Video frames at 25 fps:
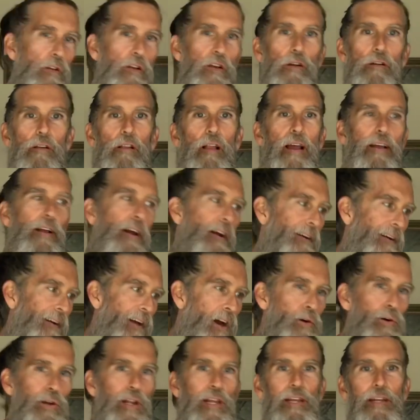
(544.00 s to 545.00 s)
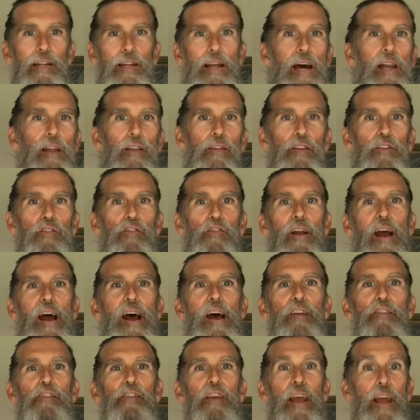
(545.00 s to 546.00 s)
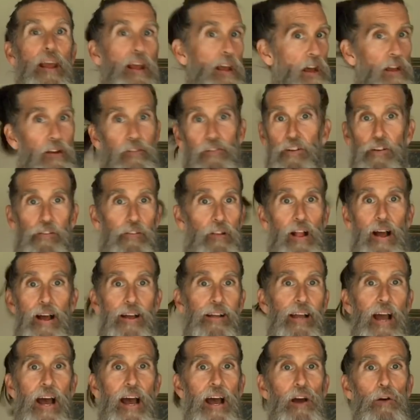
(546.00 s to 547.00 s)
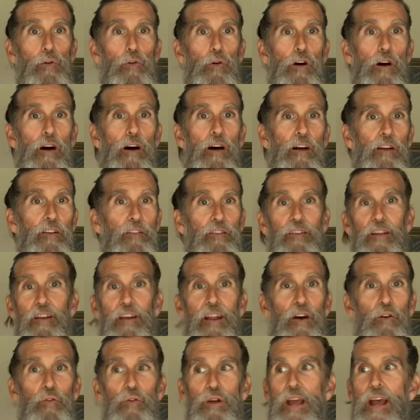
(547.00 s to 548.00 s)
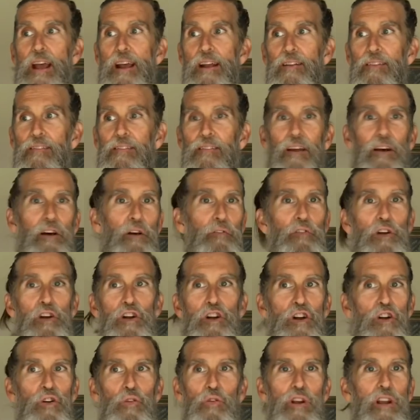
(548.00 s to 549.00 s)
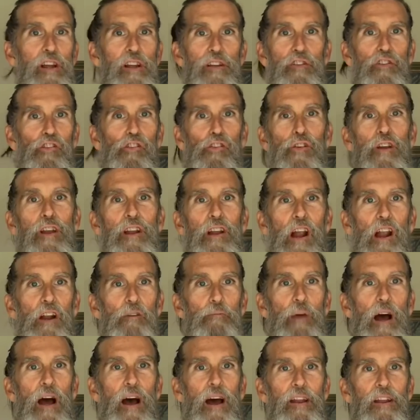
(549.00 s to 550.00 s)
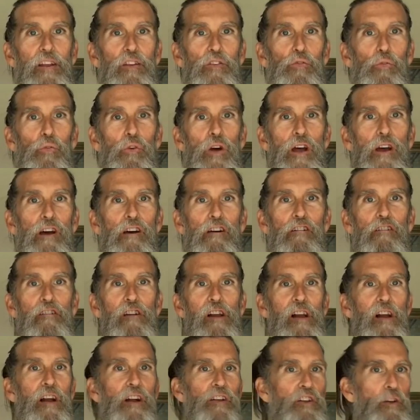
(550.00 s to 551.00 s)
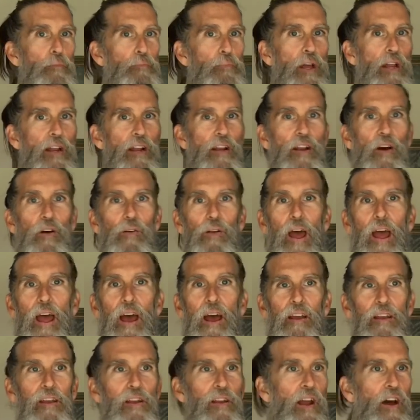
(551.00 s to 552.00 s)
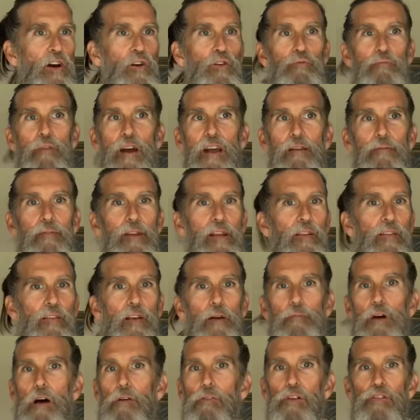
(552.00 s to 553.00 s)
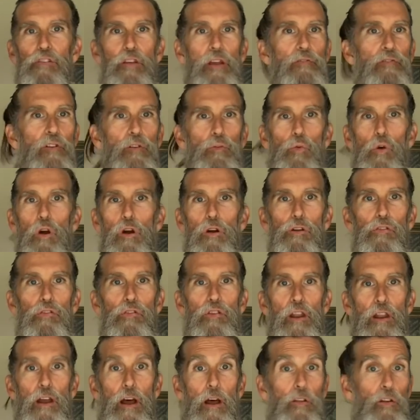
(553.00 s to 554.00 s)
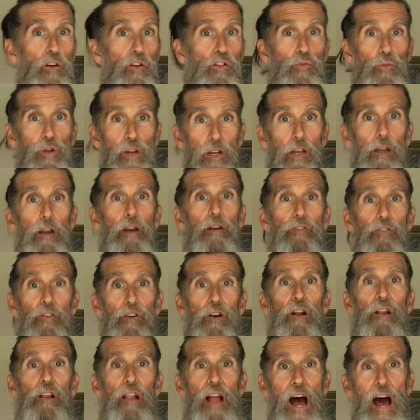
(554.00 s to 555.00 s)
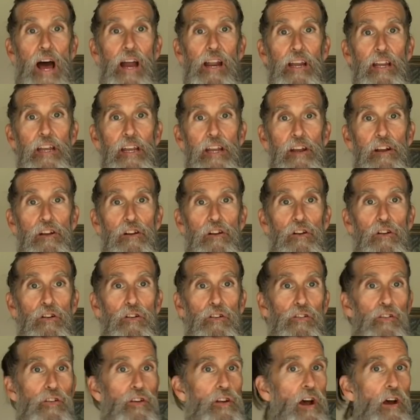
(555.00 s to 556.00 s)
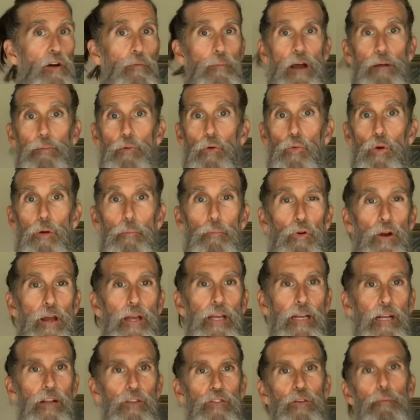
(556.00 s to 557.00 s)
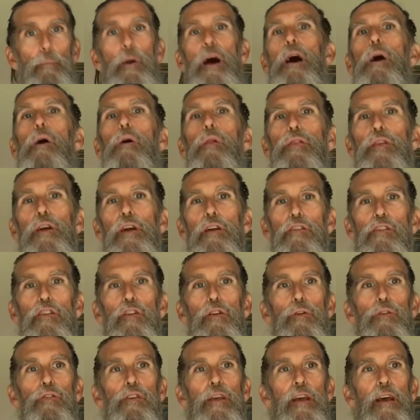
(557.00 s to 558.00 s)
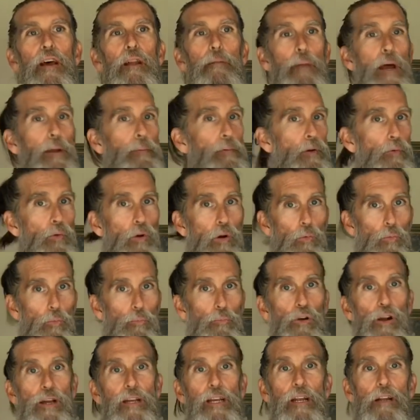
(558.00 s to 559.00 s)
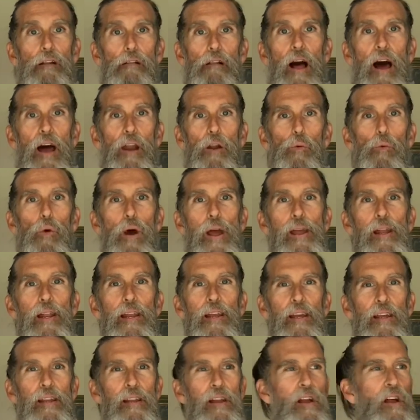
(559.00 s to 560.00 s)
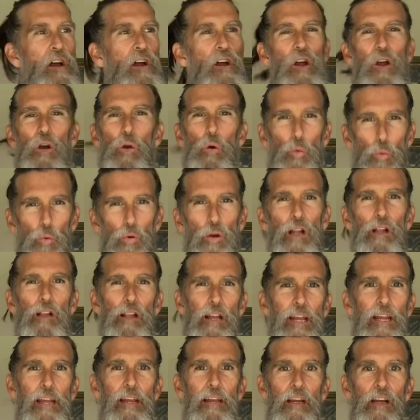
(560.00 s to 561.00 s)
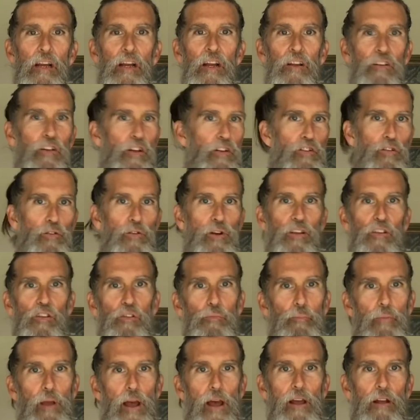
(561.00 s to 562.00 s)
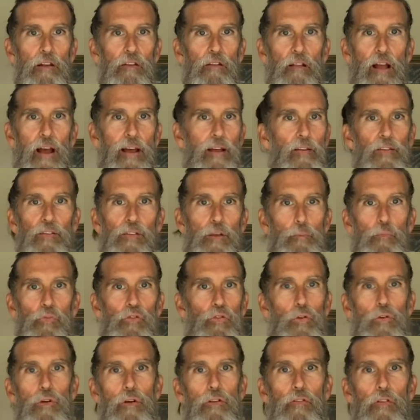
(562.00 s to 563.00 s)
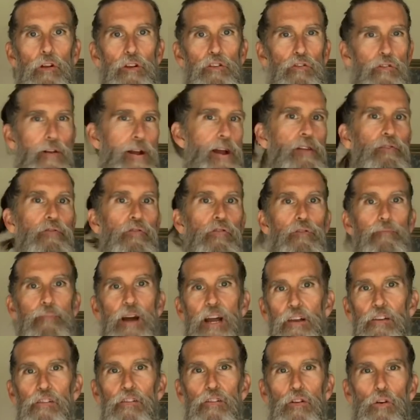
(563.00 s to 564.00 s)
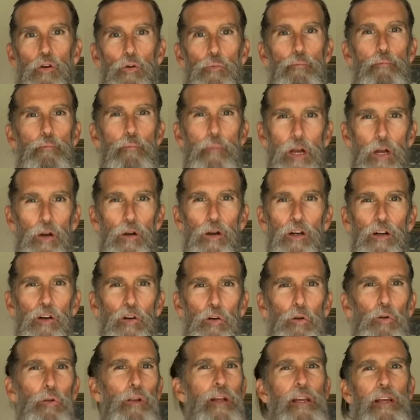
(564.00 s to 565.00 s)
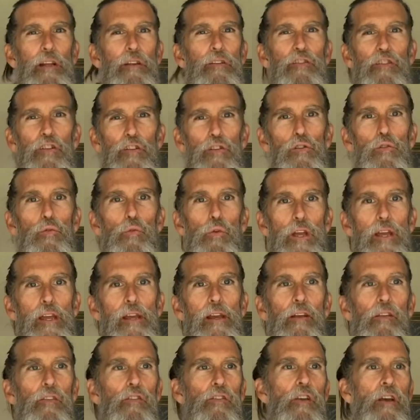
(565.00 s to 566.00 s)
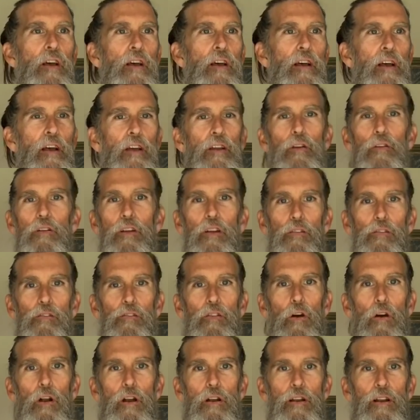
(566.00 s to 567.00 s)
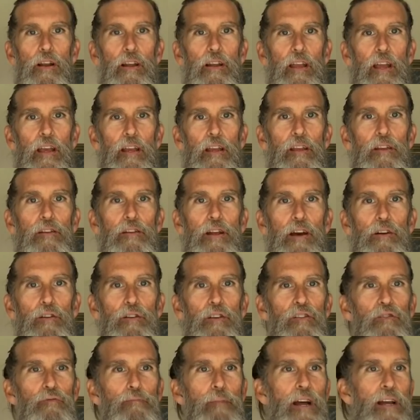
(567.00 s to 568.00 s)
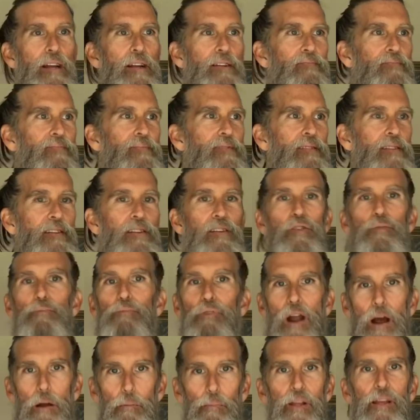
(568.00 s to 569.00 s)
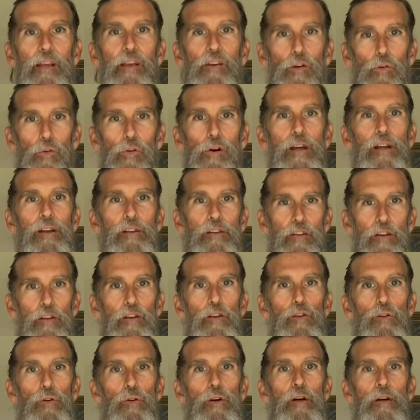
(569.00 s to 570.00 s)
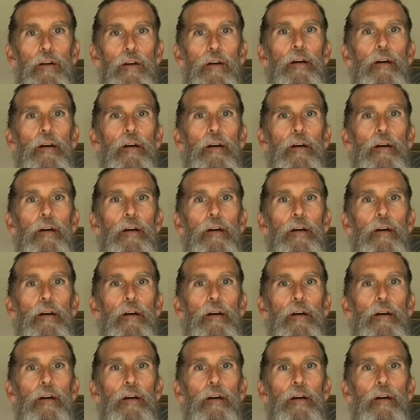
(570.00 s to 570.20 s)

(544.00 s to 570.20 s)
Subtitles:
You're like a goat eating out of the trash can, just like I was. You know, we ate stuff. We didn't treat our bodies well, depending on how, you know, maybe some of us even worse than others. We did it for a lot of years. You know, maybe we're bringing some health issues in. Maybe we're bringing a lot of weight in. Really? Did you expect like some sort of a transformational miracle in 2 weeks? You're just starting to get, you know, you're probably going to.